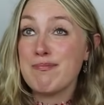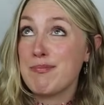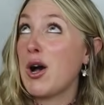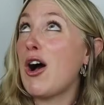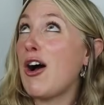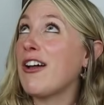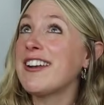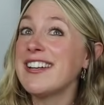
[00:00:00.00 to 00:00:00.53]

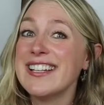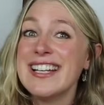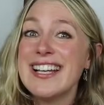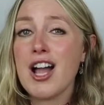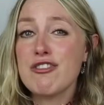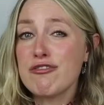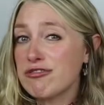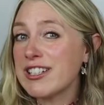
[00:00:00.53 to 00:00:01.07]
barn,
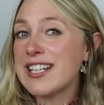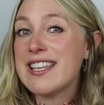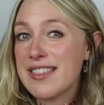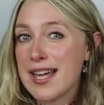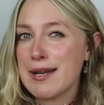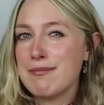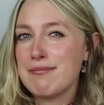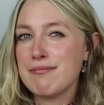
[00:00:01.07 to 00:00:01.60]
I really
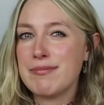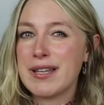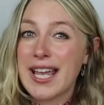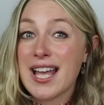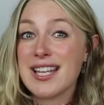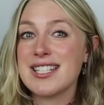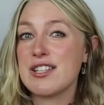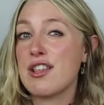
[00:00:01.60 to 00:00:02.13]
then
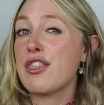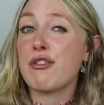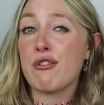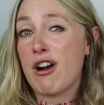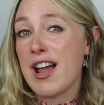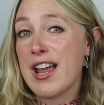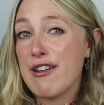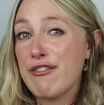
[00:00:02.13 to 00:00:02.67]
began to
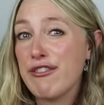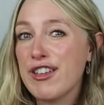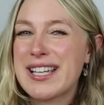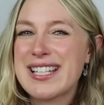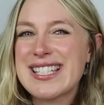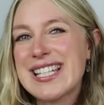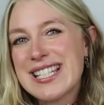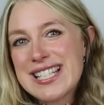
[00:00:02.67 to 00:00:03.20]
thrive
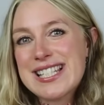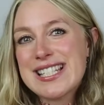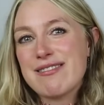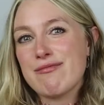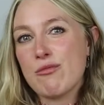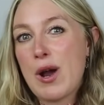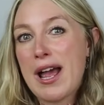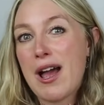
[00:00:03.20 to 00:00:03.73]
because this is
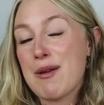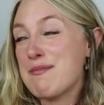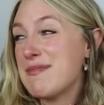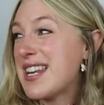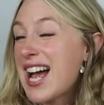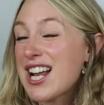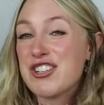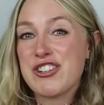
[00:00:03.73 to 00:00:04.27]
where I'm
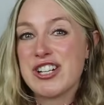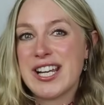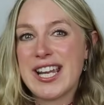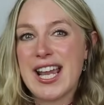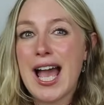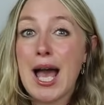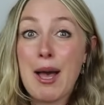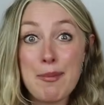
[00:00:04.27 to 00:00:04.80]
naturally
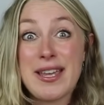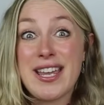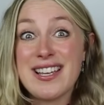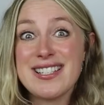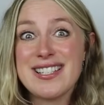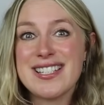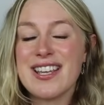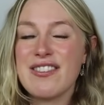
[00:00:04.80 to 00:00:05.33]

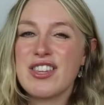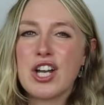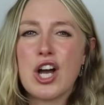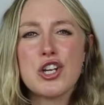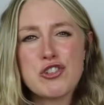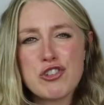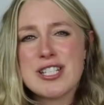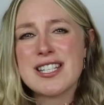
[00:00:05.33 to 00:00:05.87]
happiest, in the
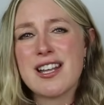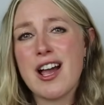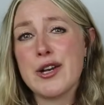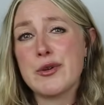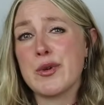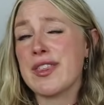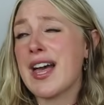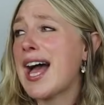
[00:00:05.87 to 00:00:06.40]

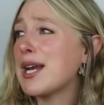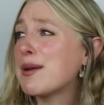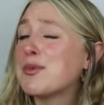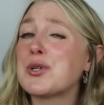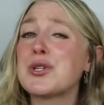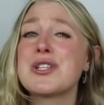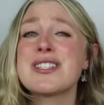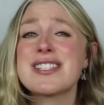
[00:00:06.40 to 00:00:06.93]
countryside with
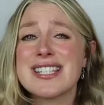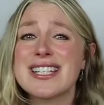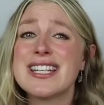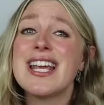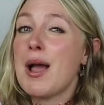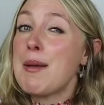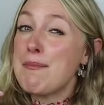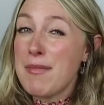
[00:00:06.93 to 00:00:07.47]
animals, and
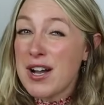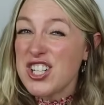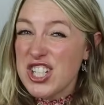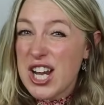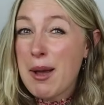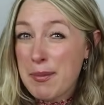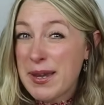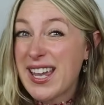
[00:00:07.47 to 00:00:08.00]
I'm much
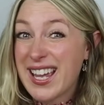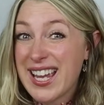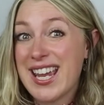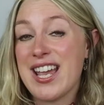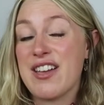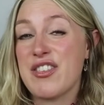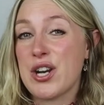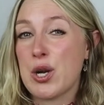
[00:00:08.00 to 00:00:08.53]
happier
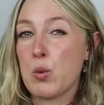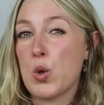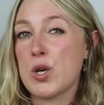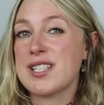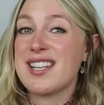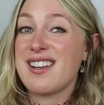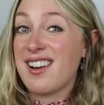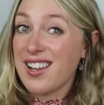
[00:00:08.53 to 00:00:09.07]
here than I
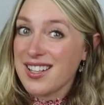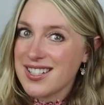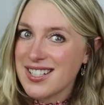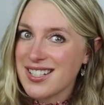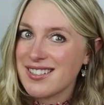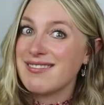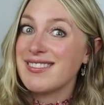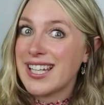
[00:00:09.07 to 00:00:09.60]
was in
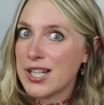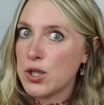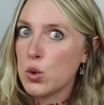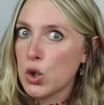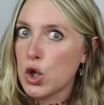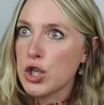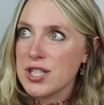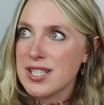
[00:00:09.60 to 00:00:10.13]
London, in
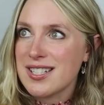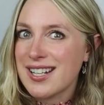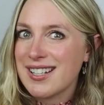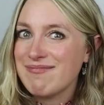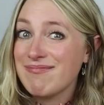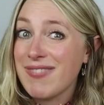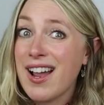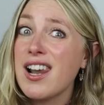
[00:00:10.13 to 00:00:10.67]
all
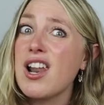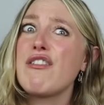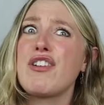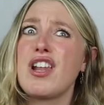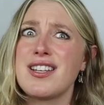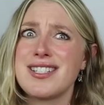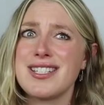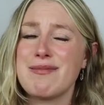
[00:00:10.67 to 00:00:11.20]
honesty. I love
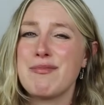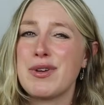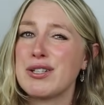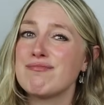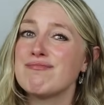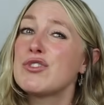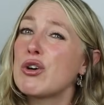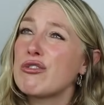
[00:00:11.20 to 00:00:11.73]
London, but
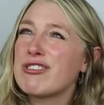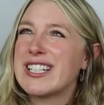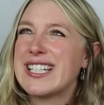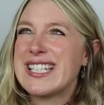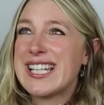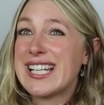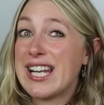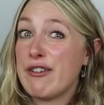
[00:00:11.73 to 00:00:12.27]
not really
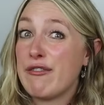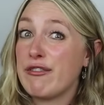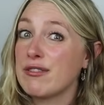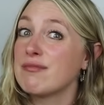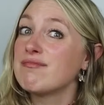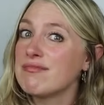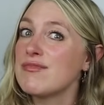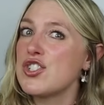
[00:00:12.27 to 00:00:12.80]
to live.
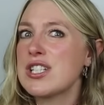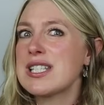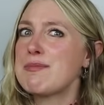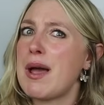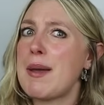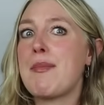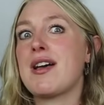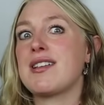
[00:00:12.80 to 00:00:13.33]
Just
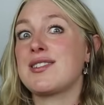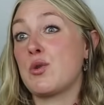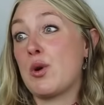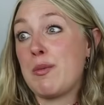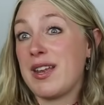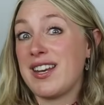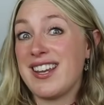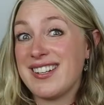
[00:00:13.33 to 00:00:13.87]
my personal
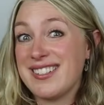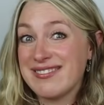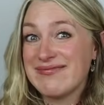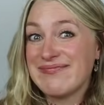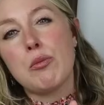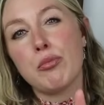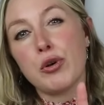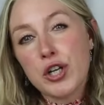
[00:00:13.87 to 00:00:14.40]
opinion.
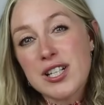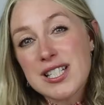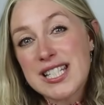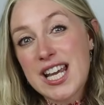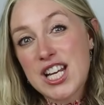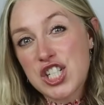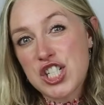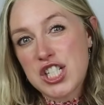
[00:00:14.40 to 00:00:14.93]

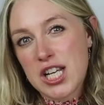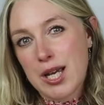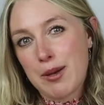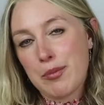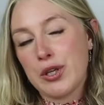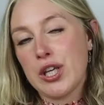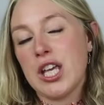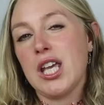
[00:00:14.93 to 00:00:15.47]
Pronunciation
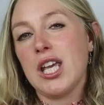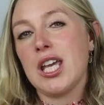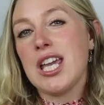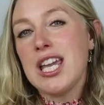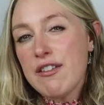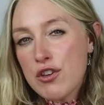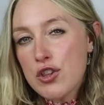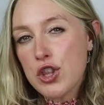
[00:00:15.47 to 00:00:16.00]
tip.
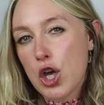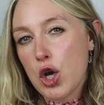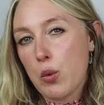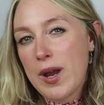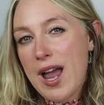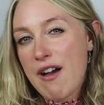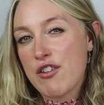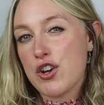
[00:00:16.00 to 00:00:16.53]
Even though
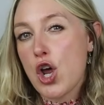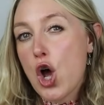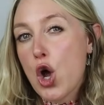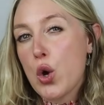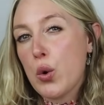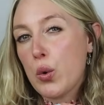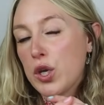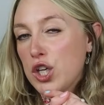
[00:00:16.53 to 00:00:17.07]
we have an
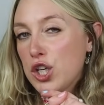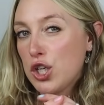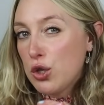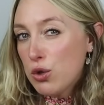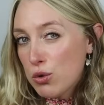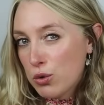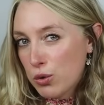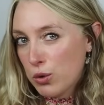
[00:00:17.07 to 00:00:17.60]

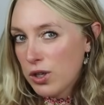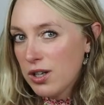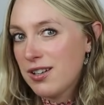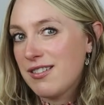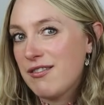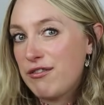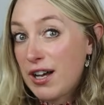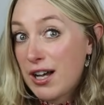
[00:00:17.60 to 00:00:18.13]
OU
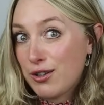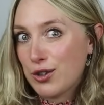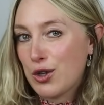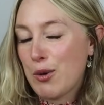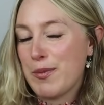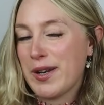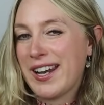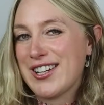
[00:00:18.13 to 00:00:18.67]
vowel
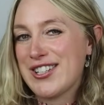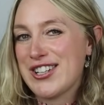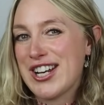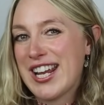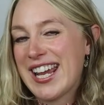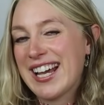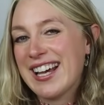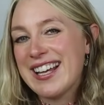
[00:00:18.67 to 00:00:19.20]
combination
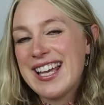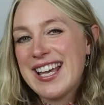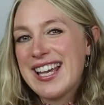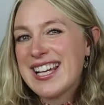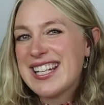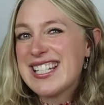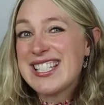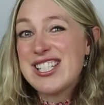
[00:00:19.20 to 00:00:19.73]
here,
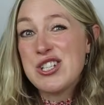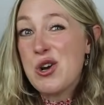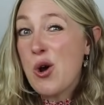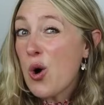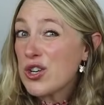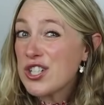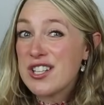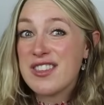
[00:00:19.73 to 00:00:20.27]
it is
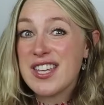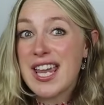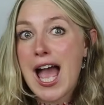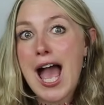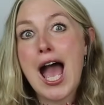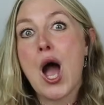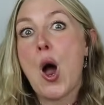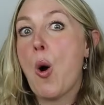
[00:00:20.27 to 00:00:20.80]
not the
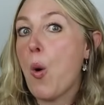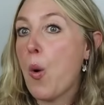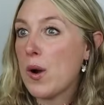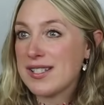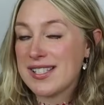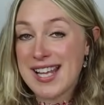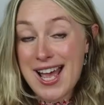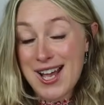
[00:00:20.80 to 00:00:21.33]
ow
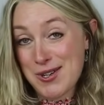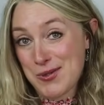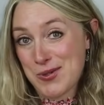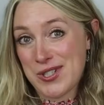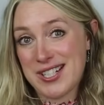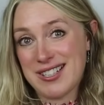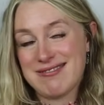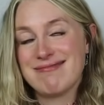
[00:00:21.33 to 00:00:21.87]

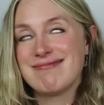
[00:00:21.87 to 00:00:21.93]
sound.